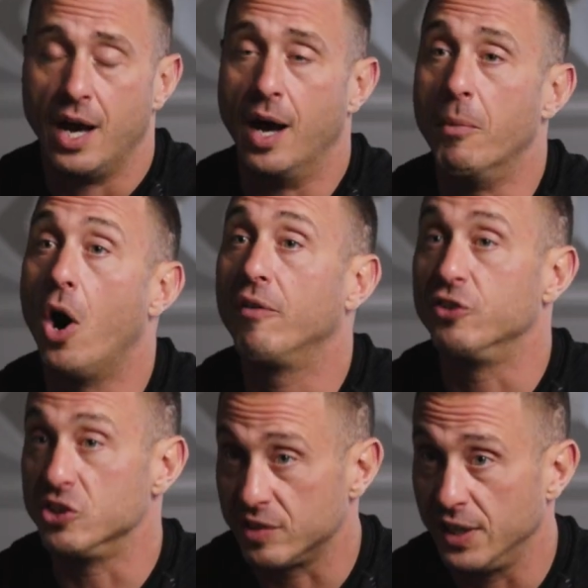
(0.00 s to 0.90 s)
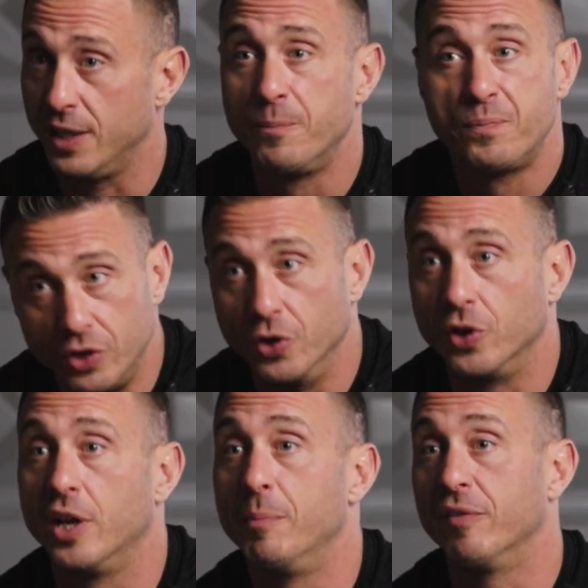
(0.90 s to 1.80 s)
Obviously,
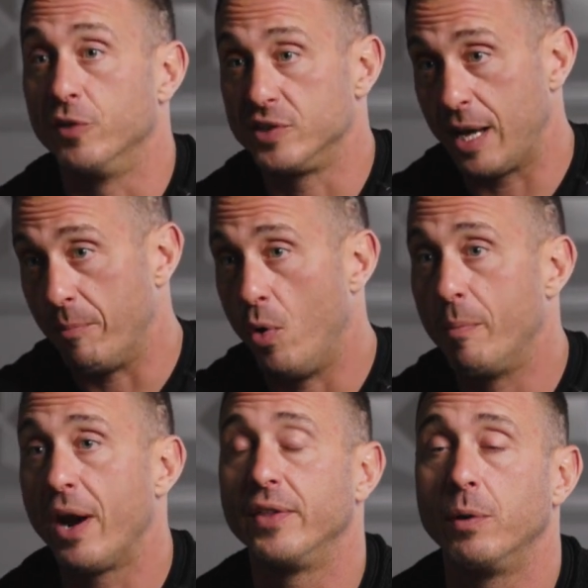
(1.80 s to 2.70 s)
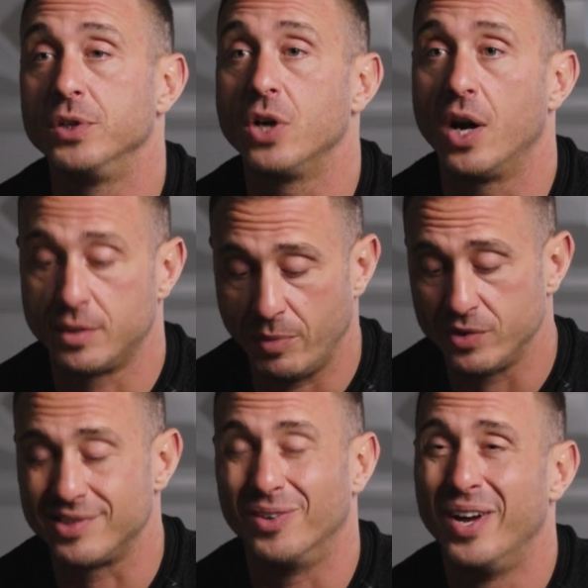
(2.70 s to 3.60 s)
you're going to be a first-time home buyer that we talked
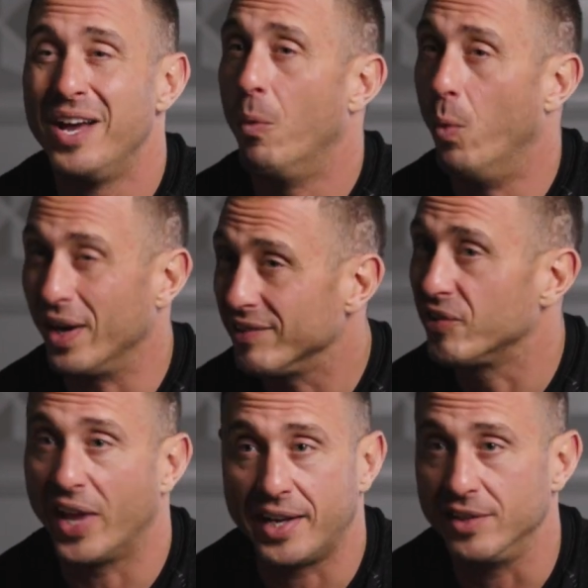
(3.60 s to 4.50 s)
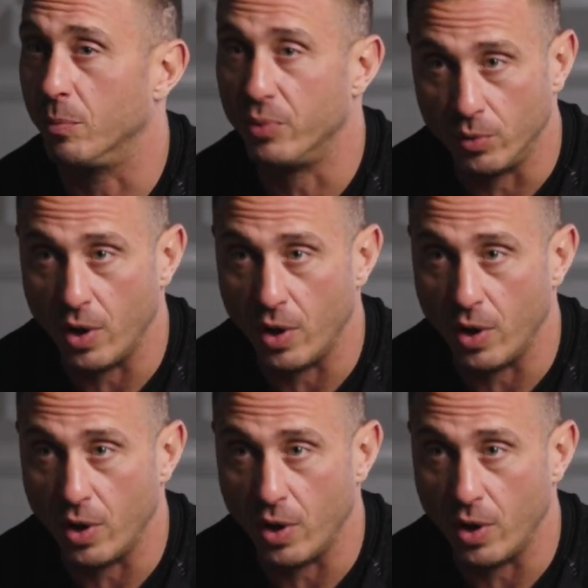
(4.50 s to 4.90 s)
about, so what it's like in the